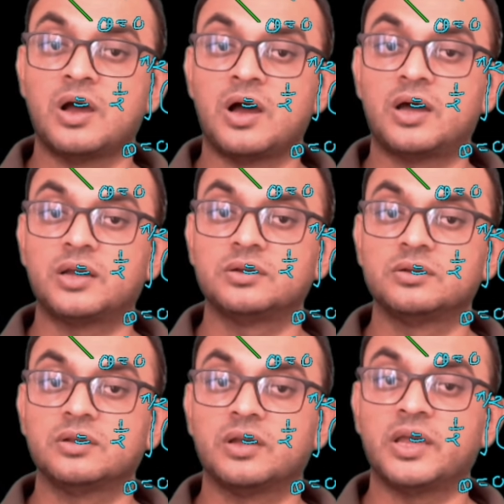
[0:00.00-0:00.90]
R
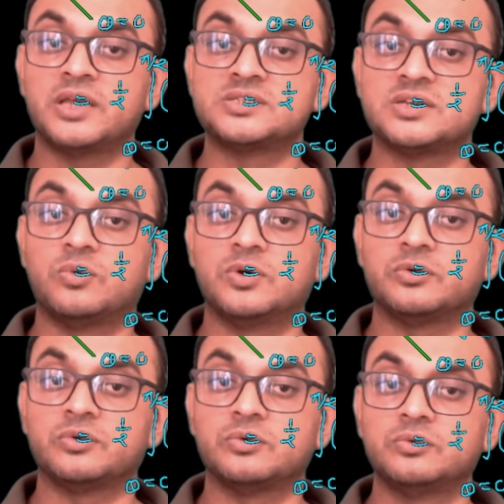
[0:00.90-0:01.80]
is equal
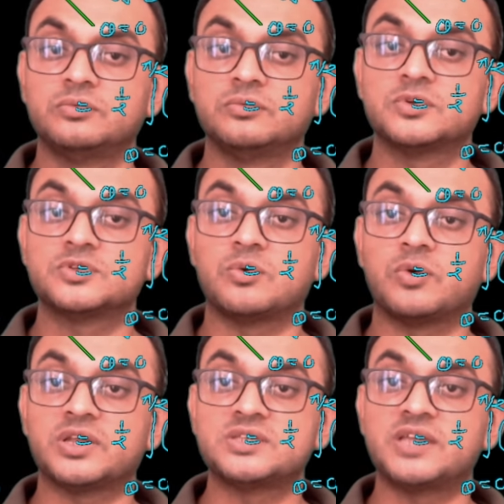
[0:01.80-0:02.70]
to 2. So
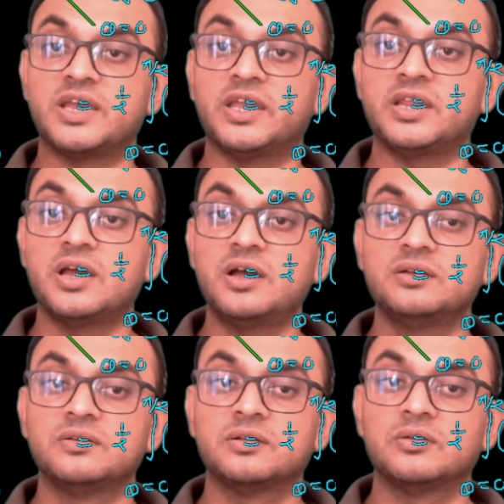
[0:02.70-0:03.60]
what is the
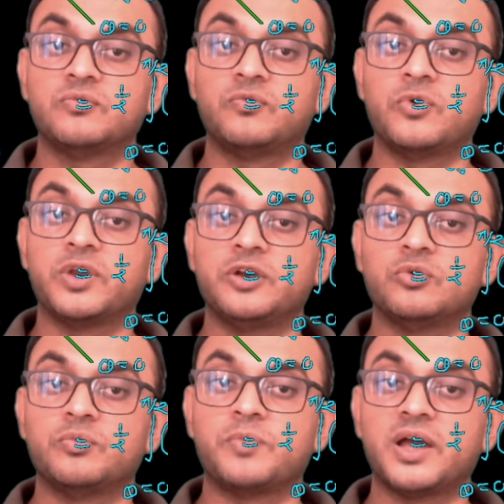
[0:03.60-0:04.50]
area? 4
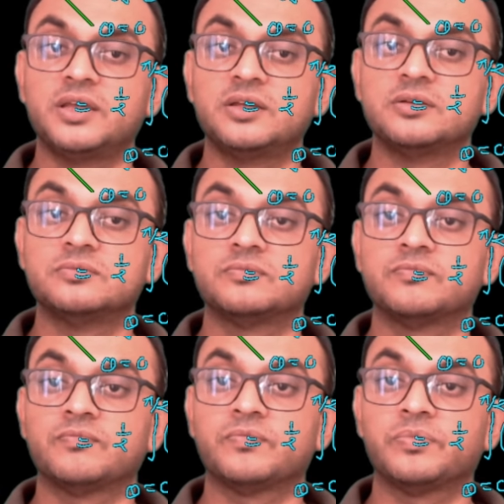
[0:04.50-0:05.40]
into pi,
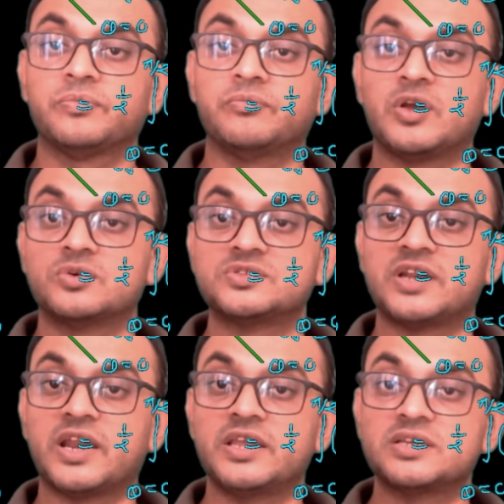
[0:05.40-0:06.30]
because
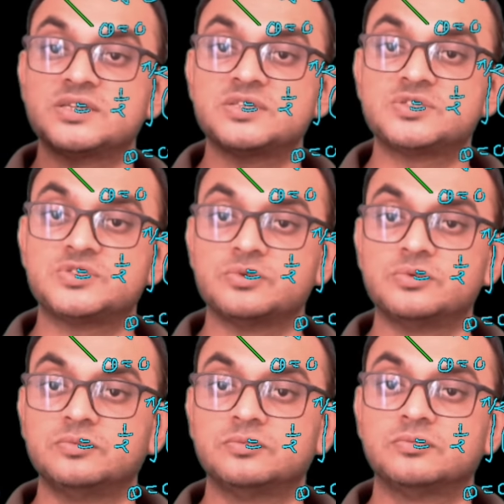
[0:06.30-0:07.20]
the radius is
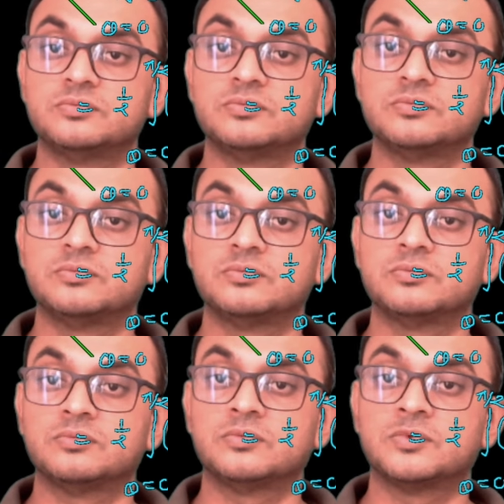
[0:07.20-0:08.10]
2.
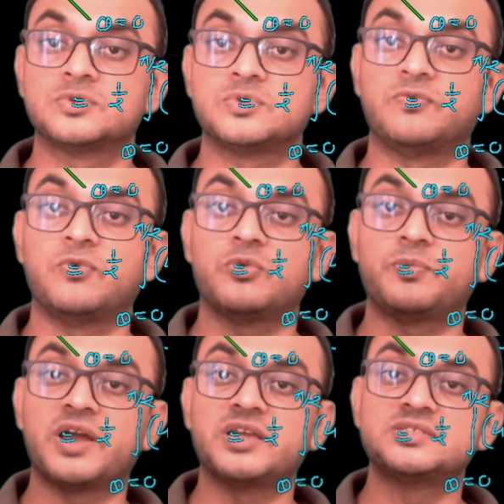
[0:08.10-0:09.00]
So 4
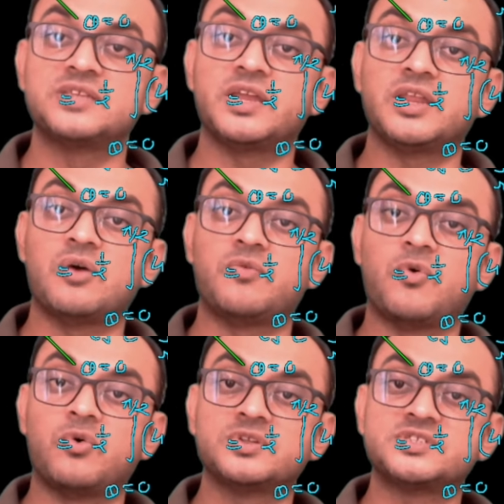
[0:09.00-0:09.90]
pi is the area of
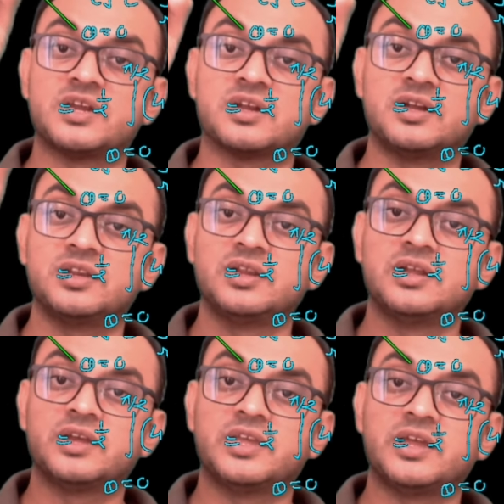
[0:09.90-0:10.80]
whole circle.
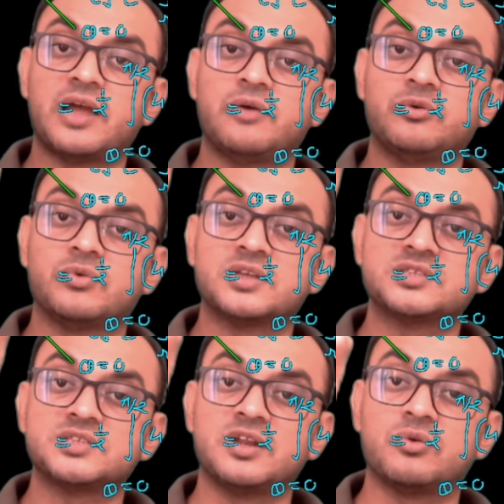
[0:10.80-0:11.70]
Here I have to
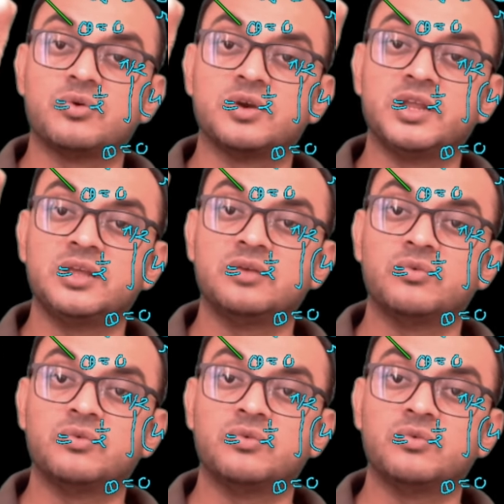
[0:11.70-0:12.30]
consider only